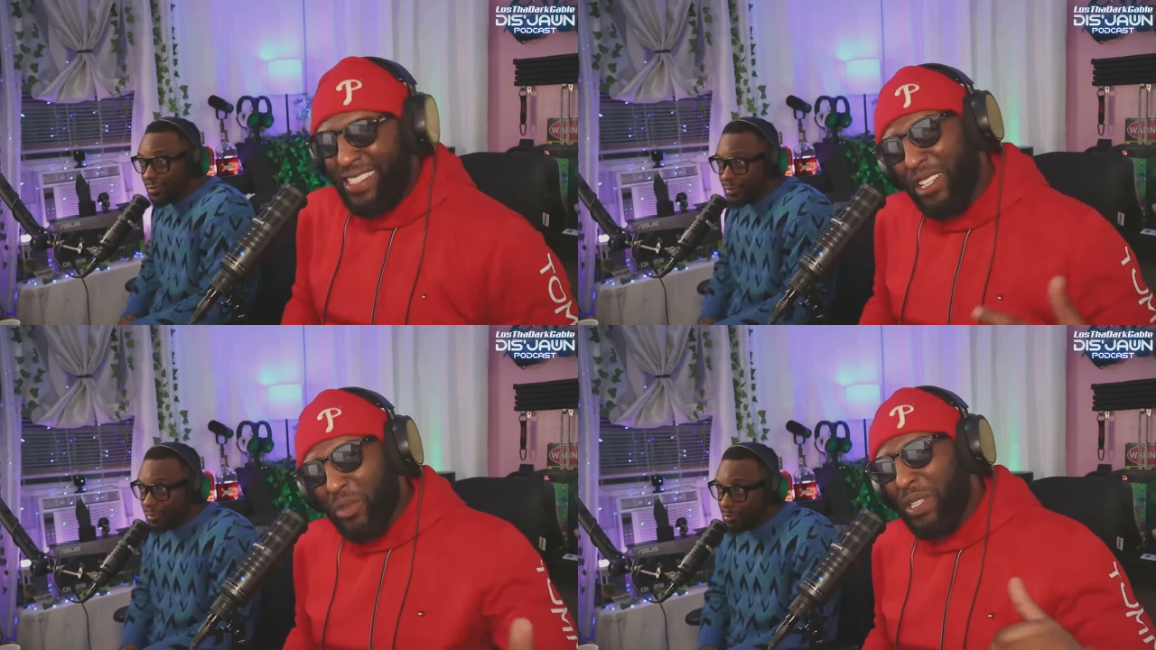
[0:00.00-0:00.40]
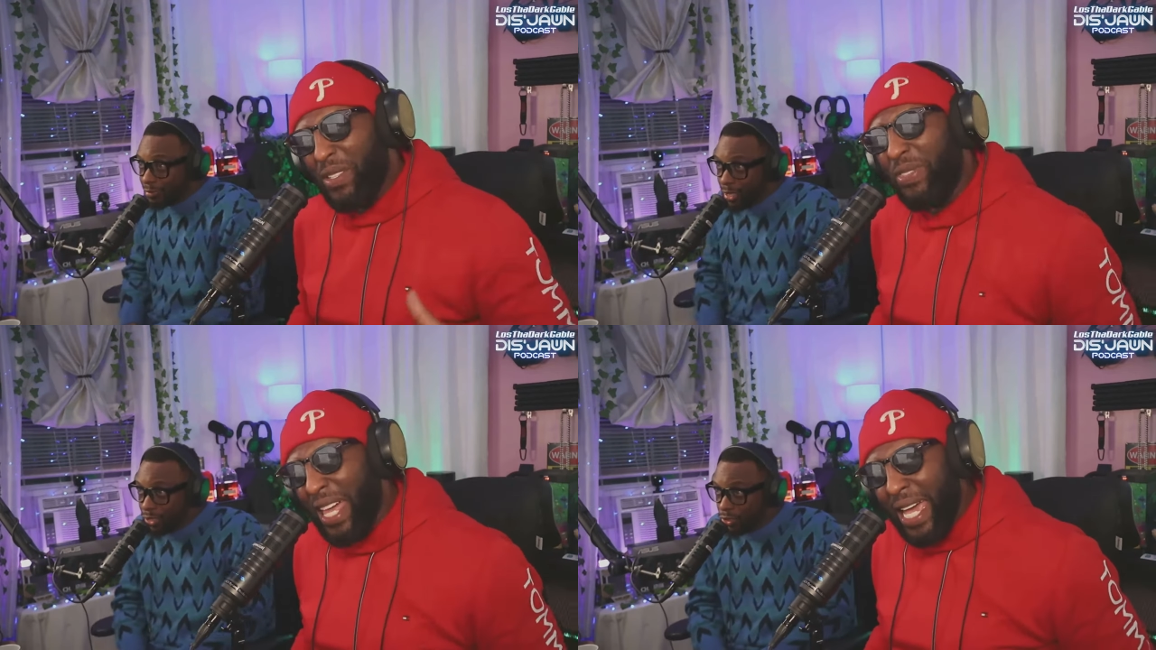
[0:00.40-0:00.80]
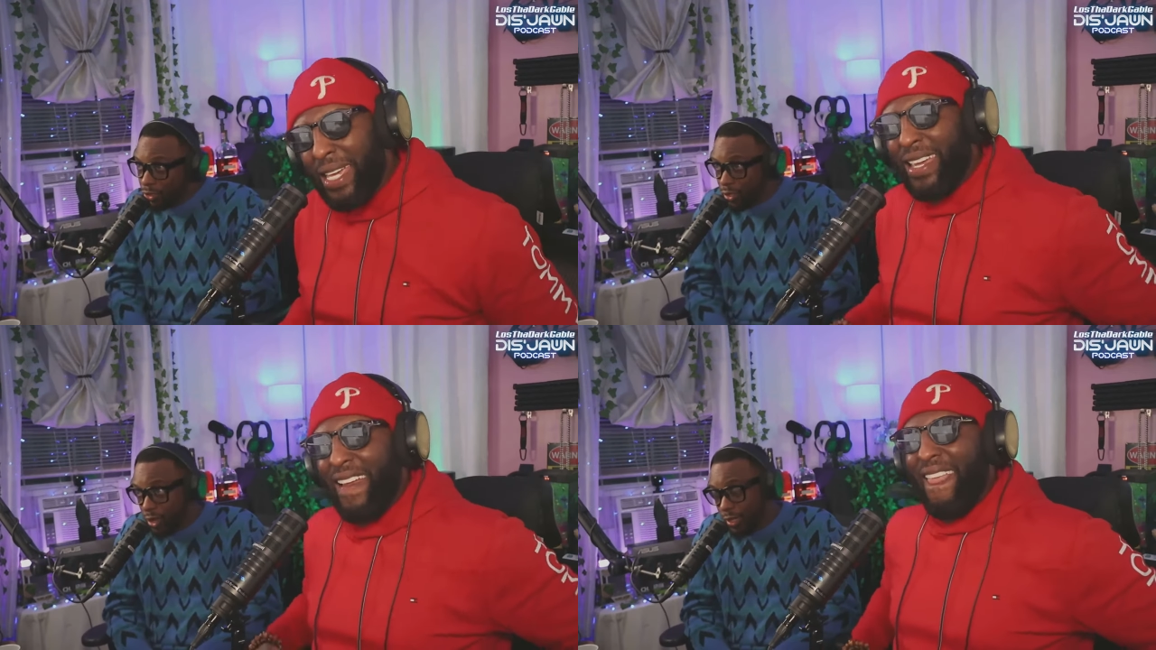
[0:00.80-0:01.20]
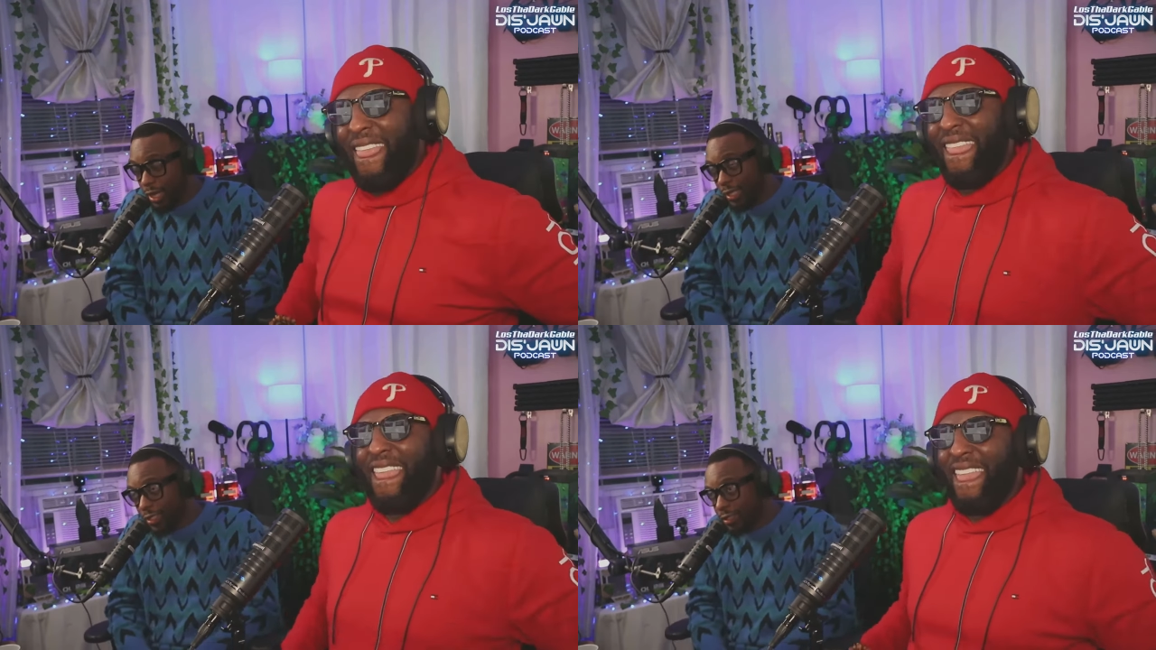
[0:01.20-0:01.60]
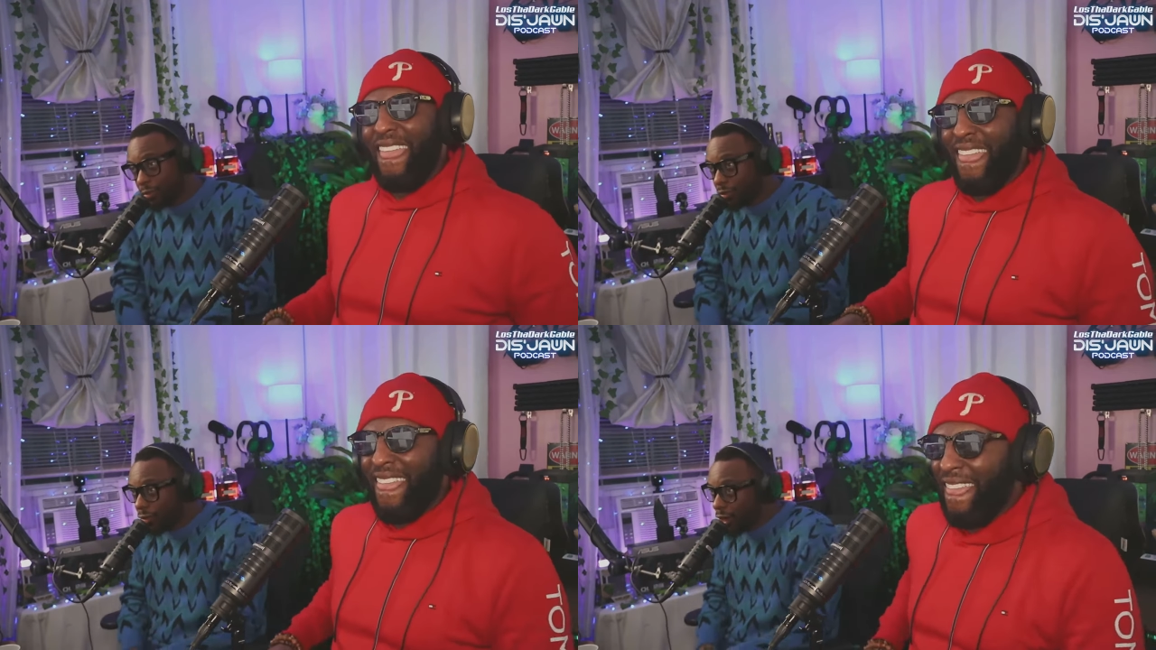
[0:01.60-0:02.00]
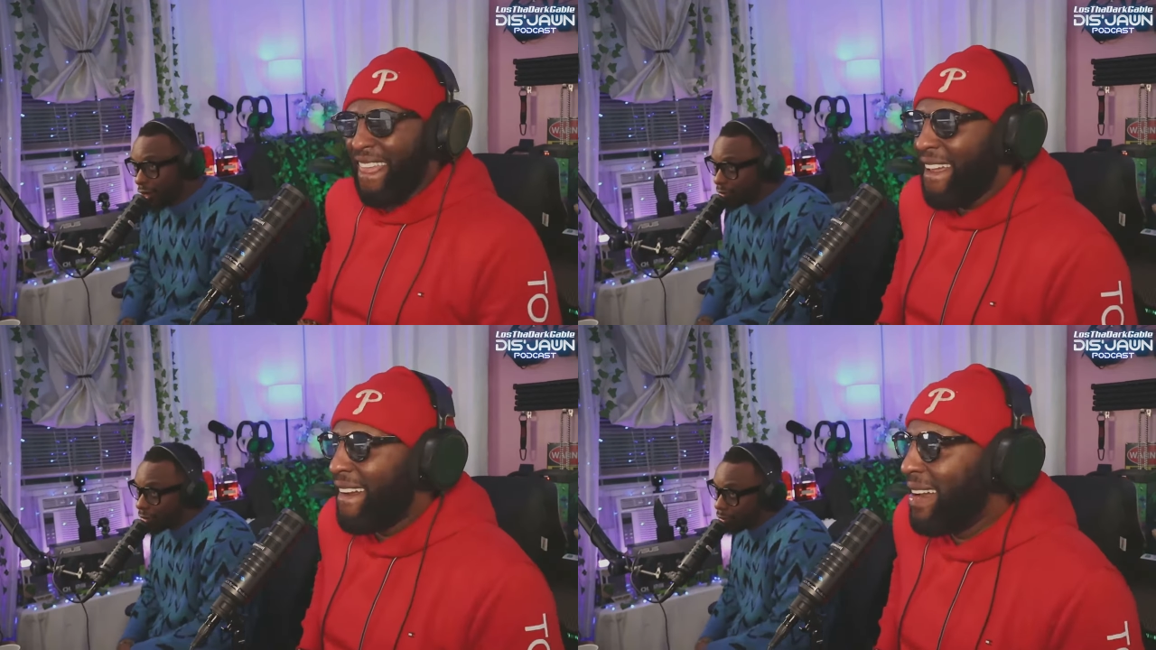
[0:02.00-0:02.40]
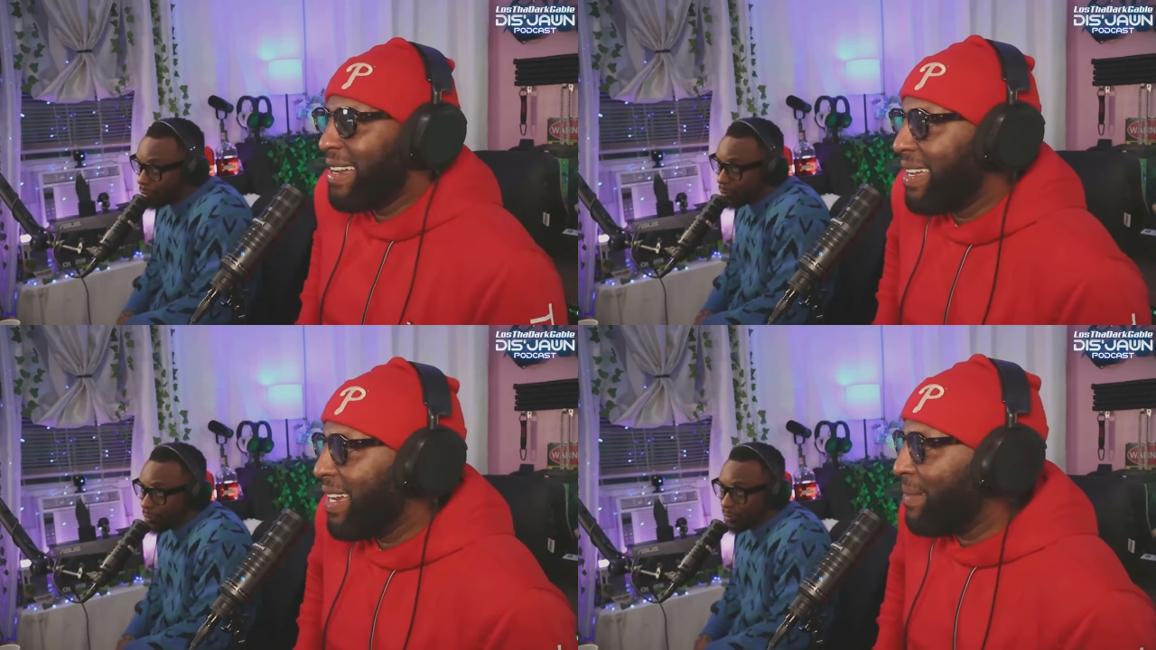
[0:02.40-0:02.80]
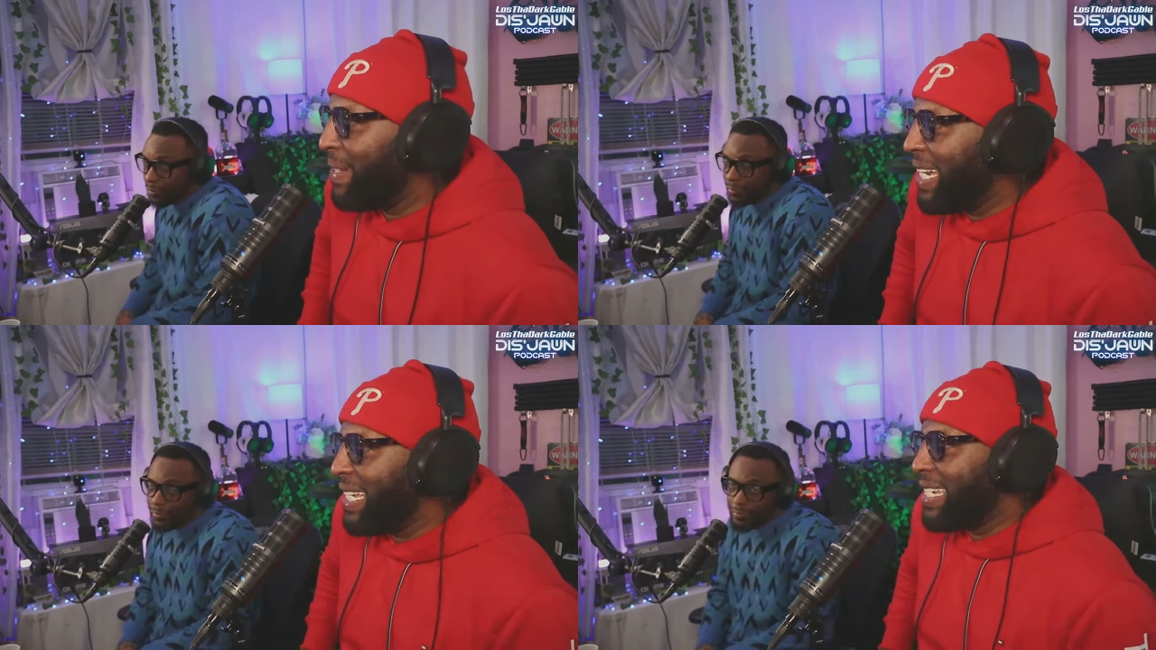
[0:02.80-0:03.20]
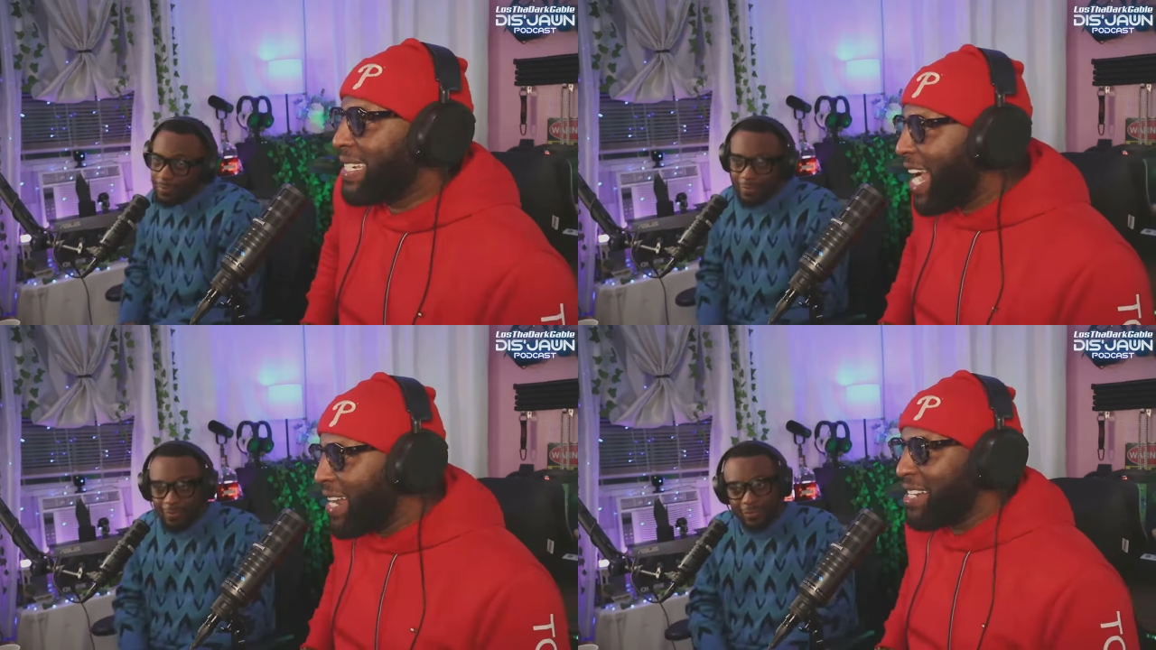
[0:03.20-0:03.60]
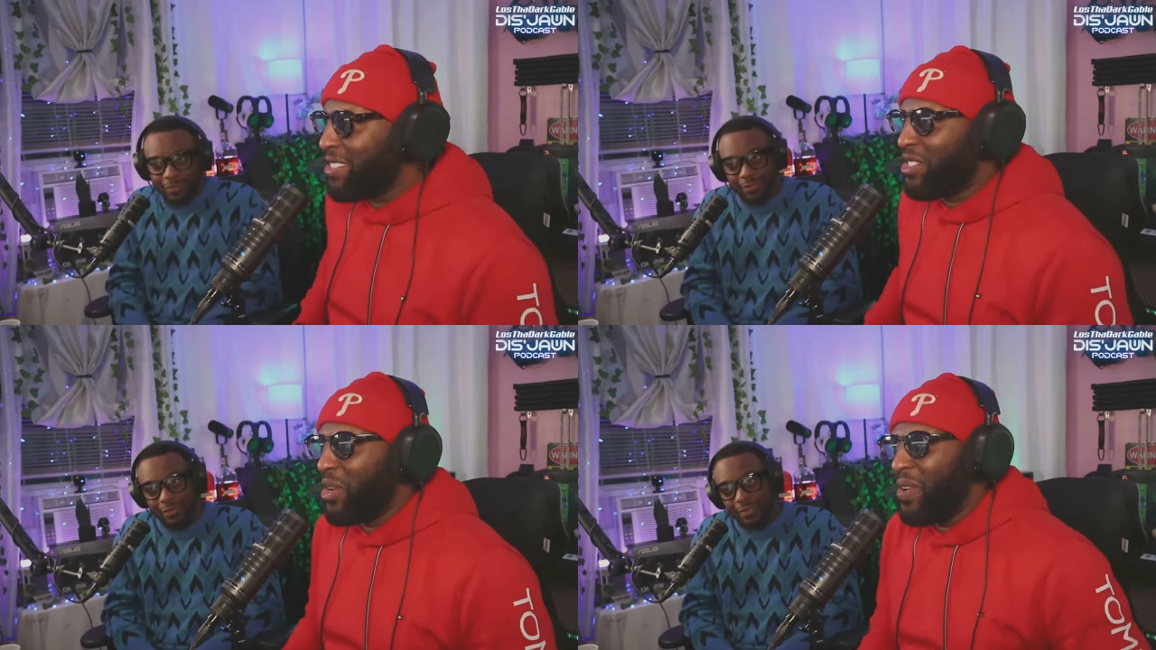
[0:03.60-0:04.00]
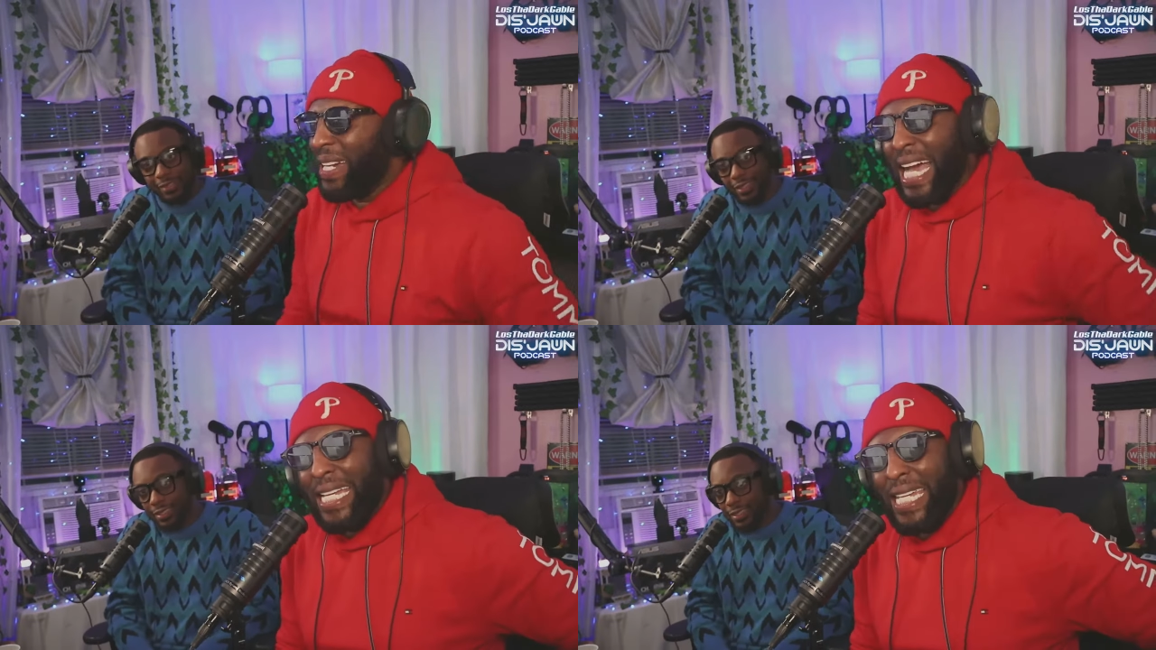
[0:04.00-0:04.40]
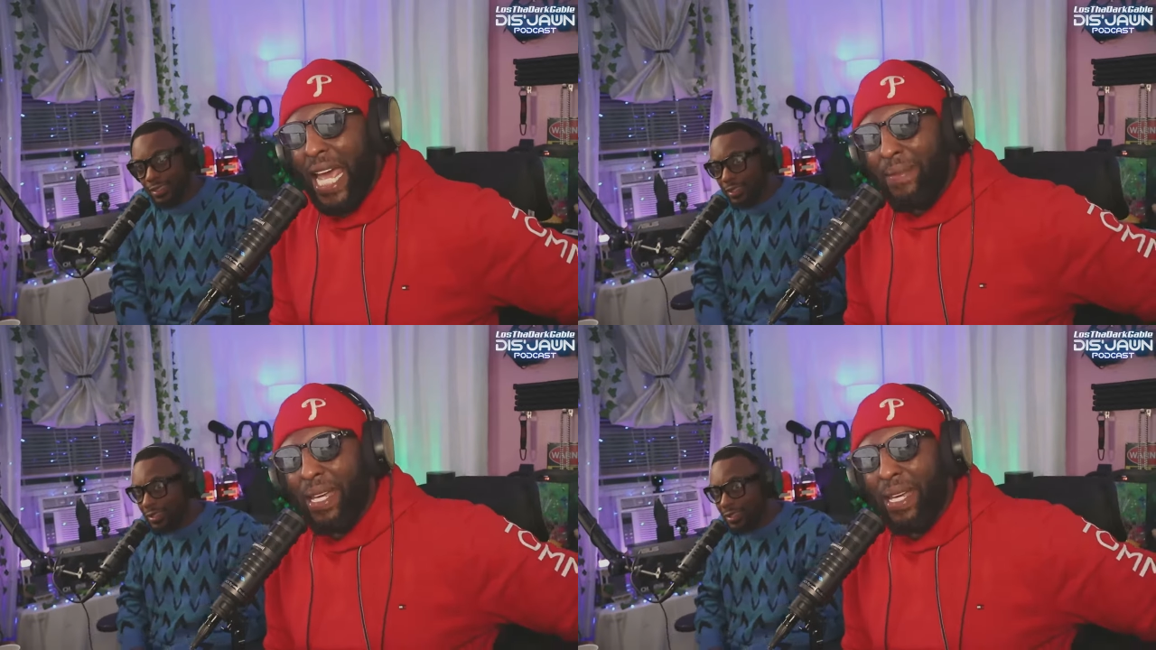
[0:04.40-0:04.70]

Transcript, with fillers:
Speaker 1: Tell us what you Make think. Make sure y'all like and subscribe too. Yeah, I mean, share this joint. God damn it.